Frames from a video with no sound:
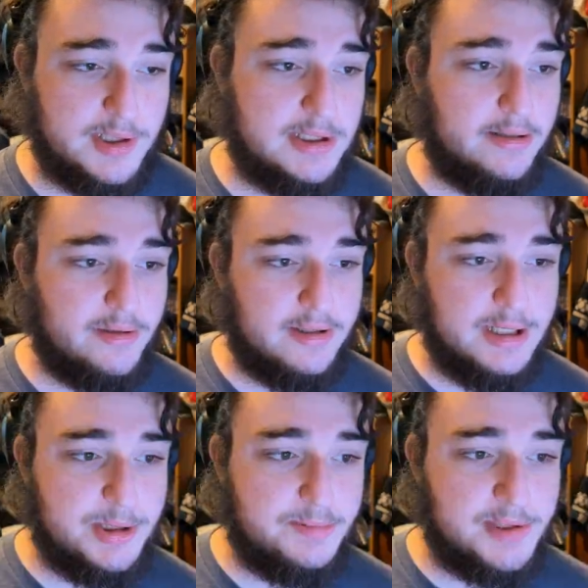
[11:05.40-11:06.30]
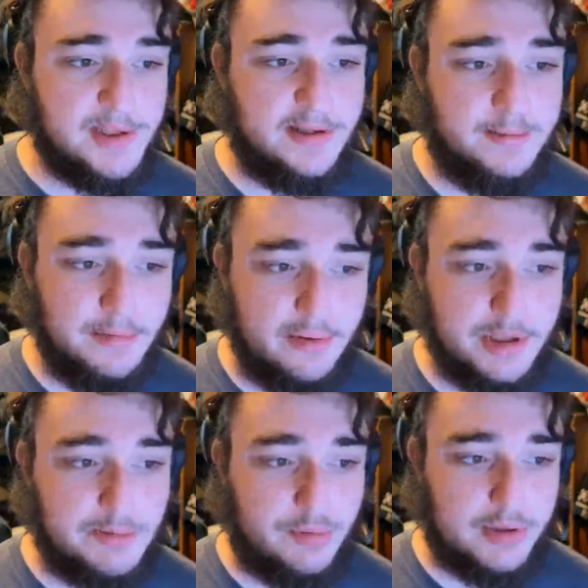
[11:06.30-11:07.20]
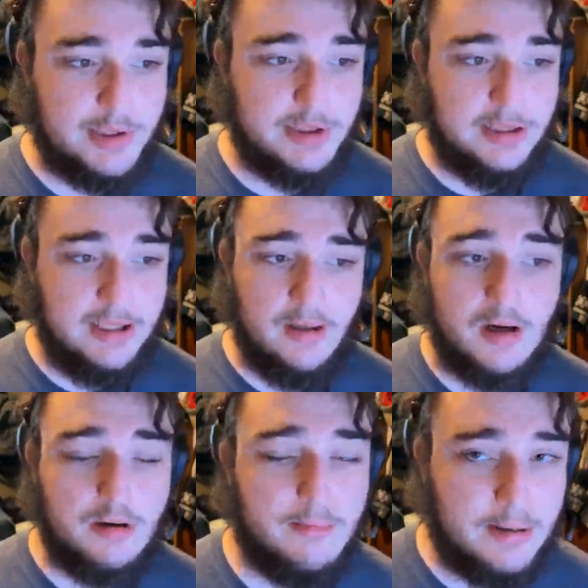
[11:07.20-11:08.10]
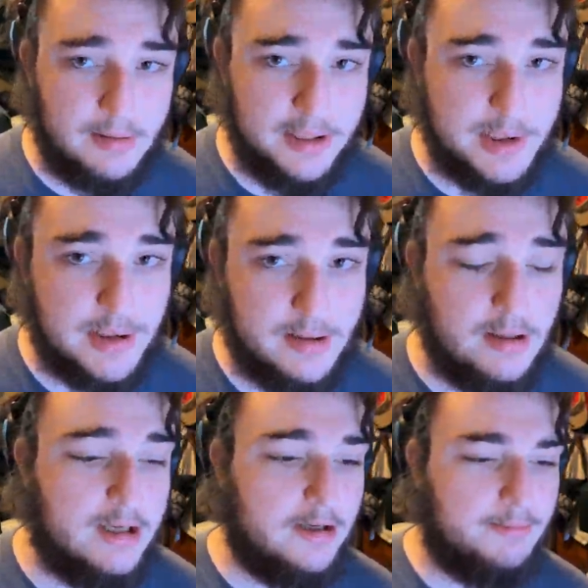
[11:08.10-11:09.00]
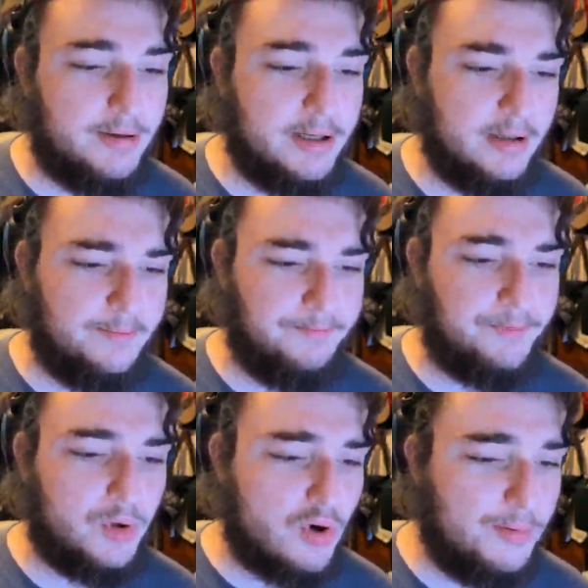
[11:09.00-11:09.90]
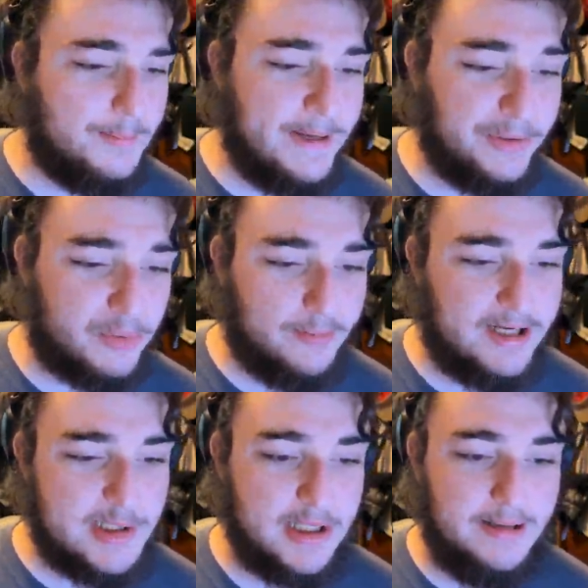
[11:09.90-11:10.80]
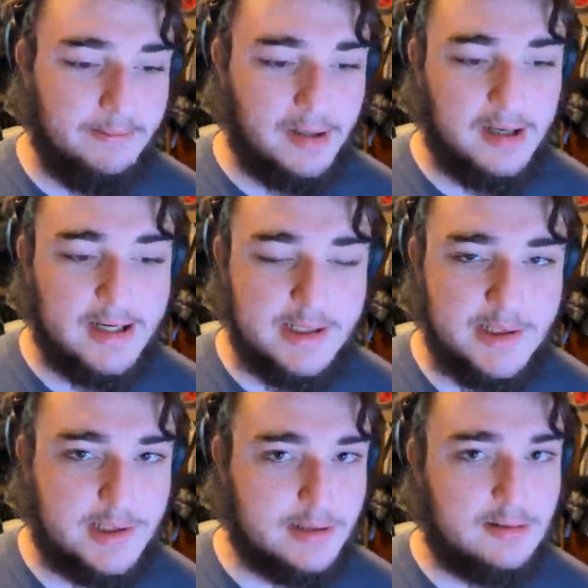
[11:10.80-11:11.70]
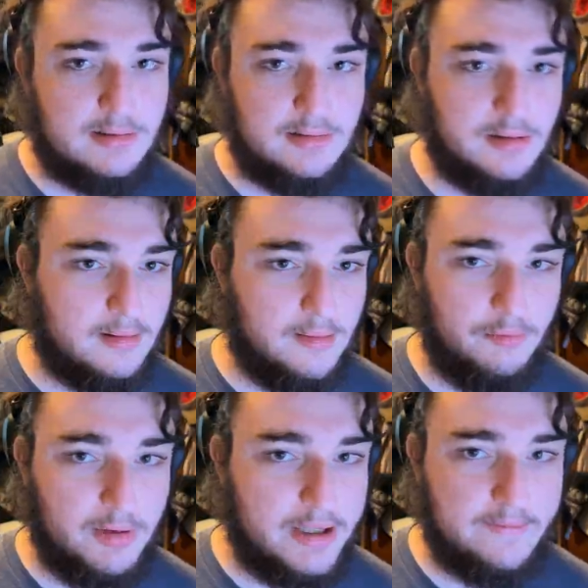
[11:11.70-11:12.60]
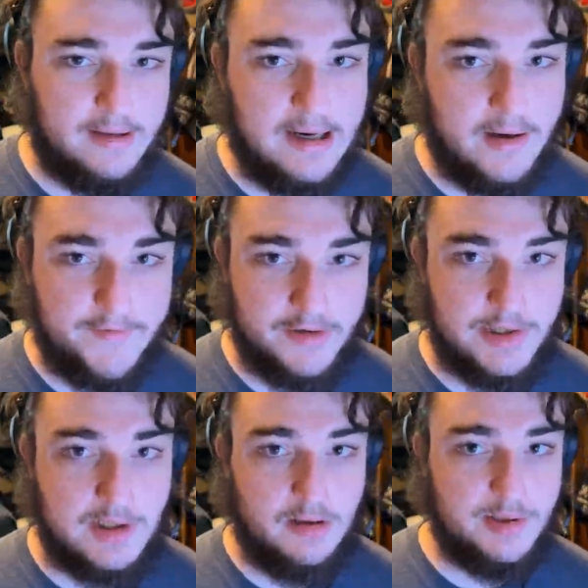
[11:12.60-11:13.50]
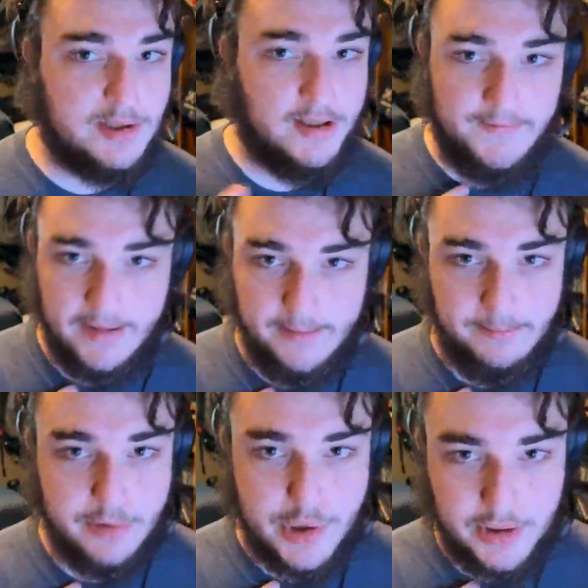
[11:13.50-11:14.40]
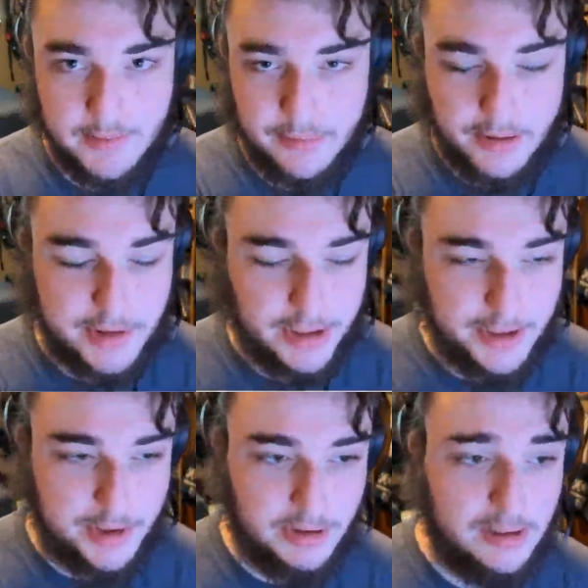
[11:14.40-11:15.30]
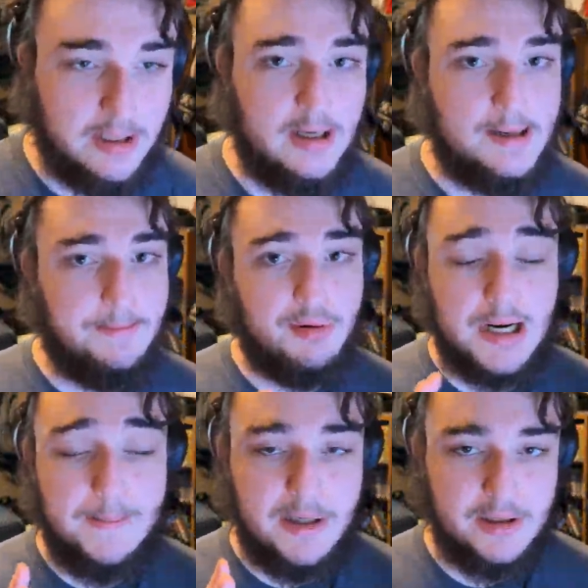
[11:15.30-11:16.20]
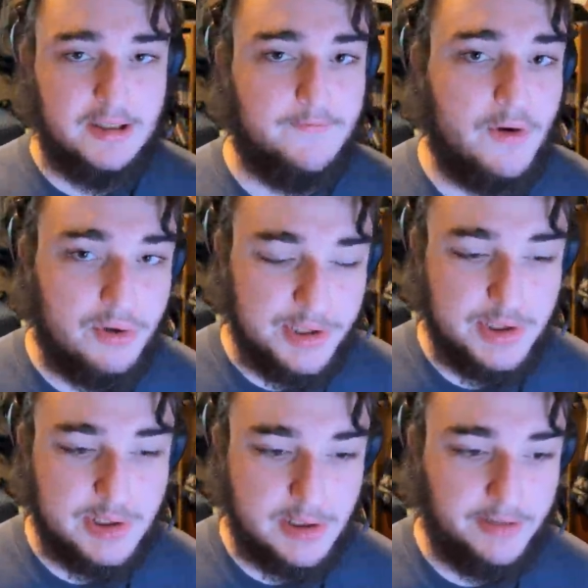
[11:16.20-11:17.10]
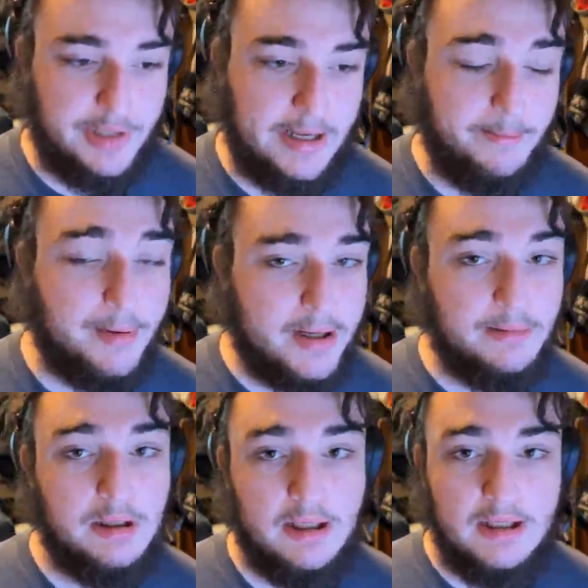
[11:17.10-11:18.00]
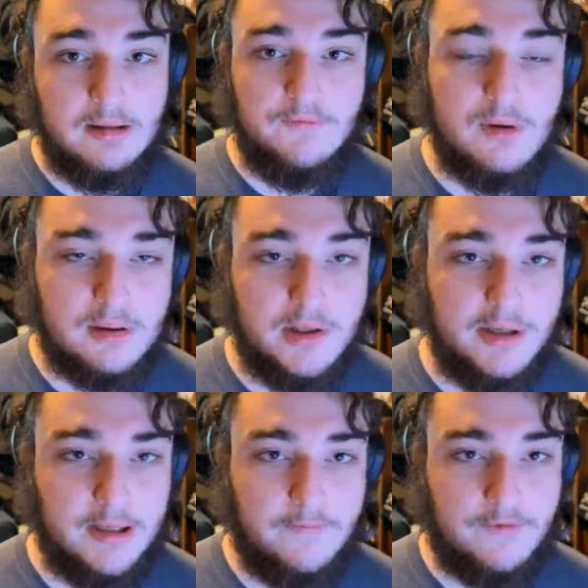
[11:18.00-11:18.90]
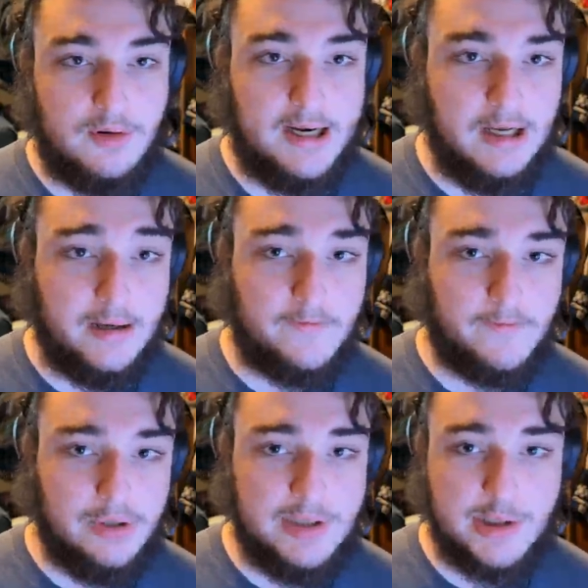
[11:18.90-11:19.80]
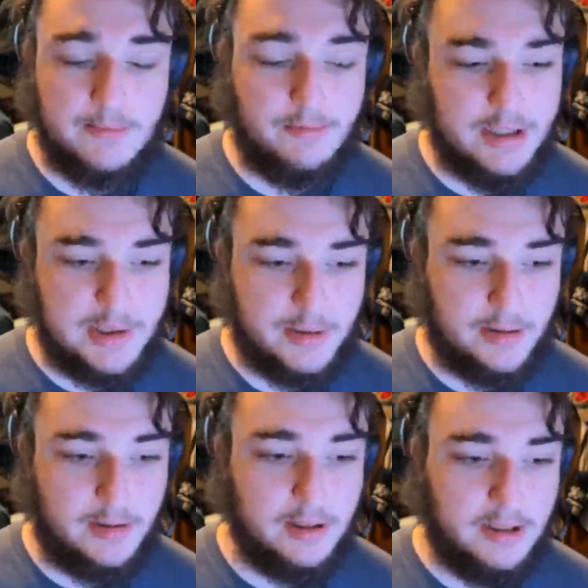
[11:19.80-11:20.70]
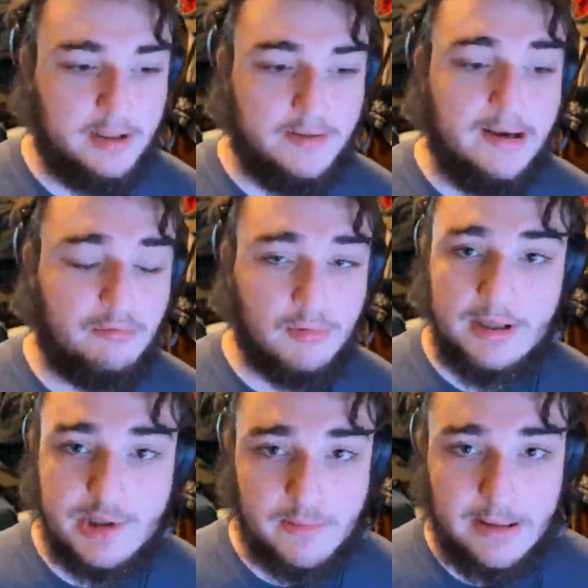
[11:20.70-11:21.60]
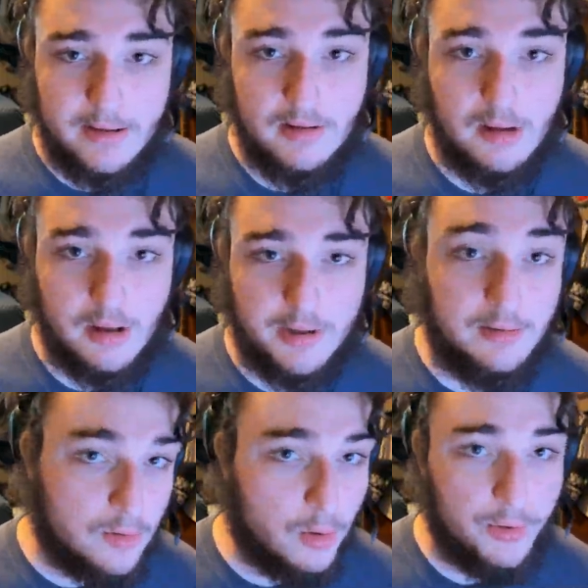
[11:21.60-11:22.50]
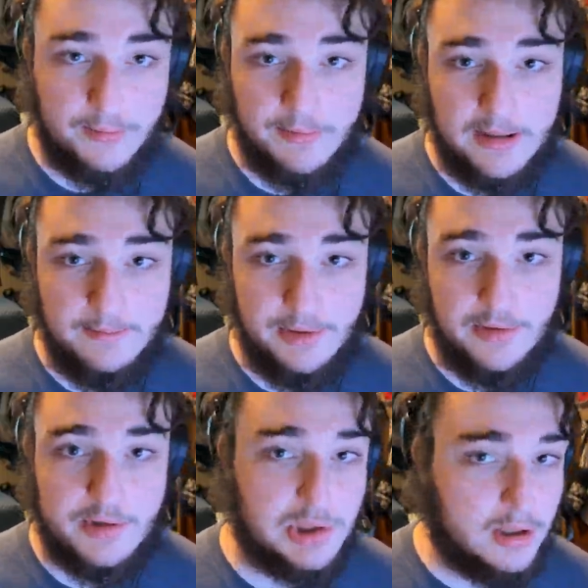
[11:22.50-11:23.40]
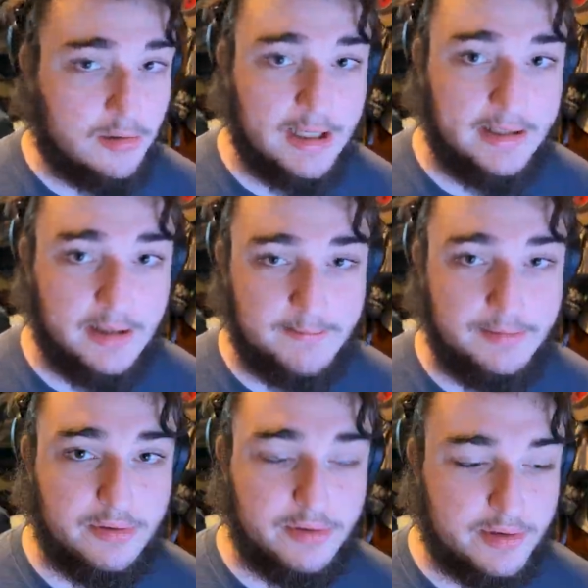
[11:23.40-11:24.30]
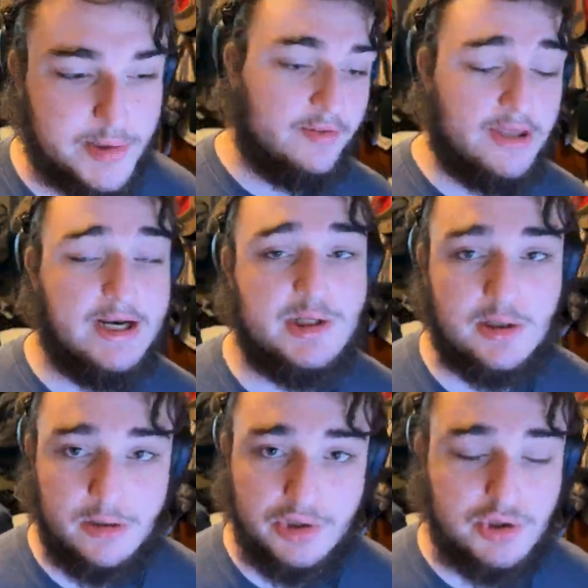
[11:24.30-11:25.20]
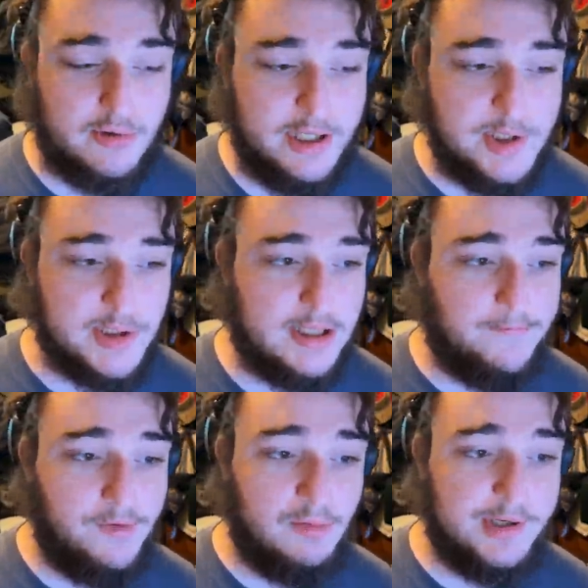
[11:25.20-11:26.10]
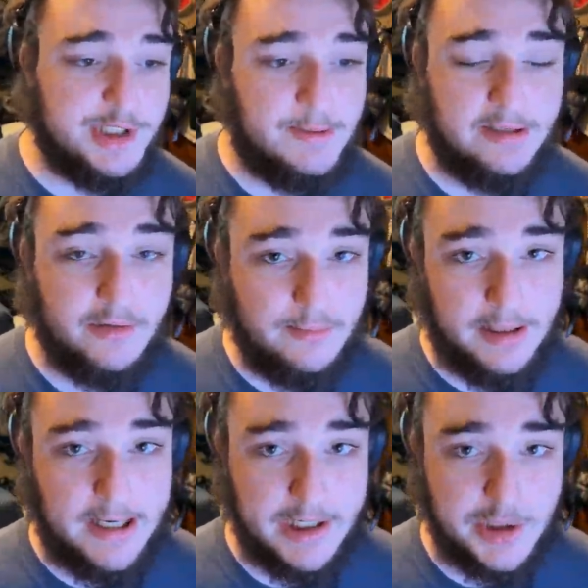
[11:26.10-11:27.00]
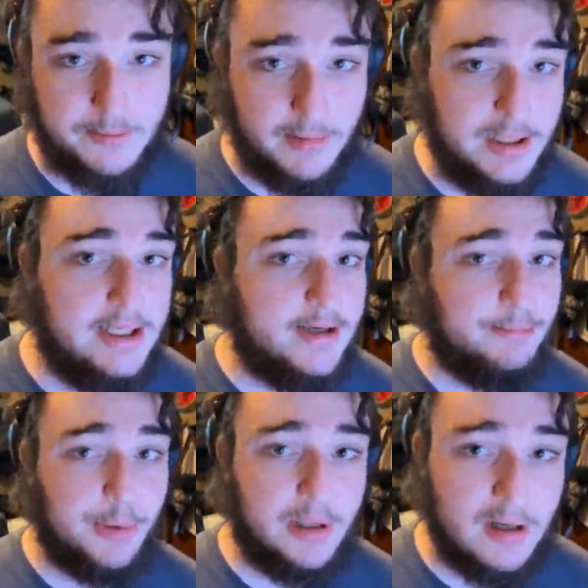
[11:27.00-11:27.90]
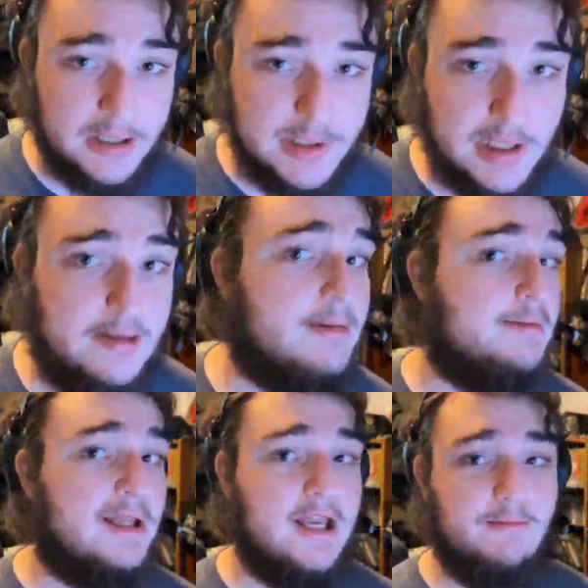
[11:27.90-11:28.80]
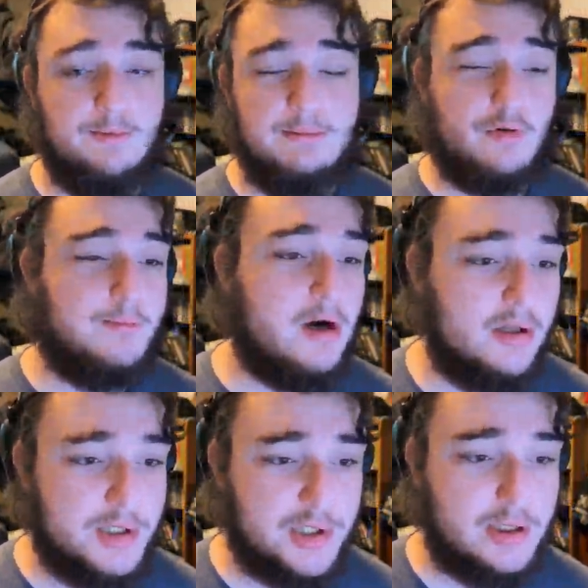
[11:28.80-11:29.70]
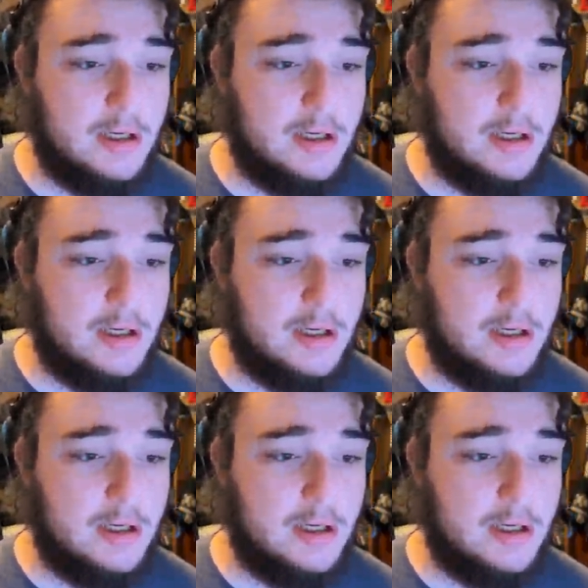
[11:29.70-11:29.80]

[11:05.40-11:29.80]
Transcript: Now, there is Brazilian motorsports in Automobilista, but Copa Petrobras de Marcas, or whatever, however it's called, sorry if I'm butchering the pronunciation, primarily focuses on that. But if you are looking for a free sim racer that runs well on older computers, low-end computers, that is a good choice. If you want to spend a little bit of extra money, get more content, maybe the game will be more polished,